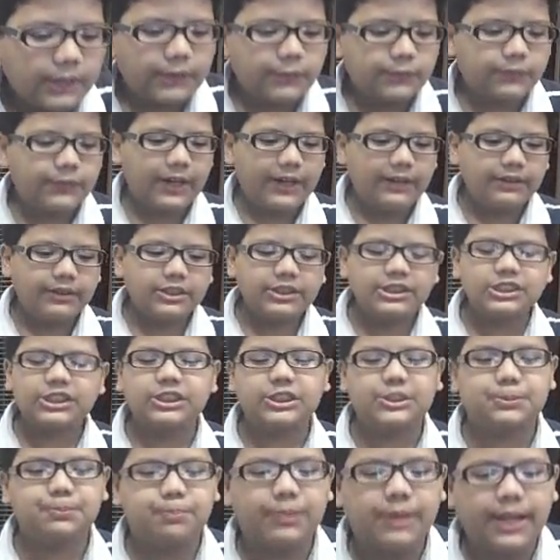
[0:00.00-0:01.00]
A virus
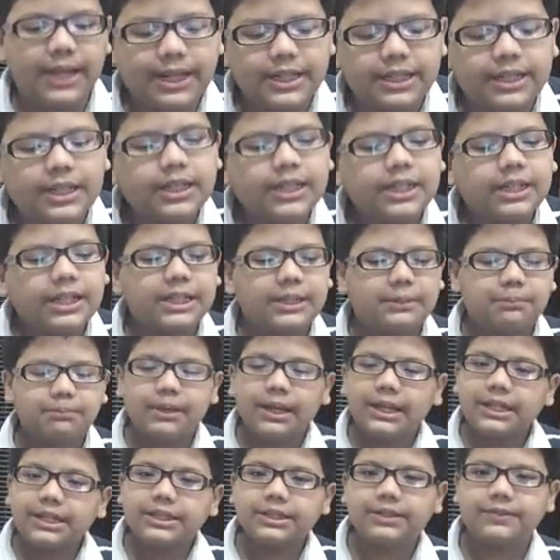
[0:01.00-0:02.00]
spread in
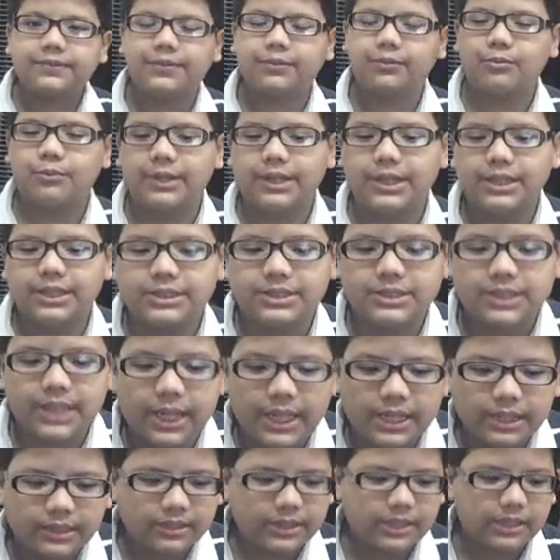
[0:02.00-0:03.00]
many different ways
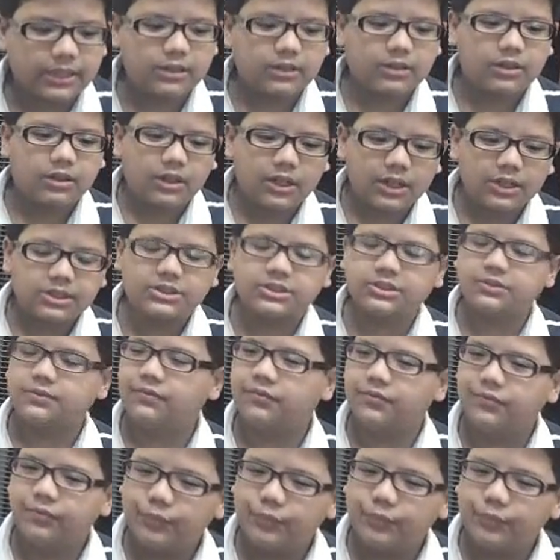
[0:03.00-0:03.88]
and can cause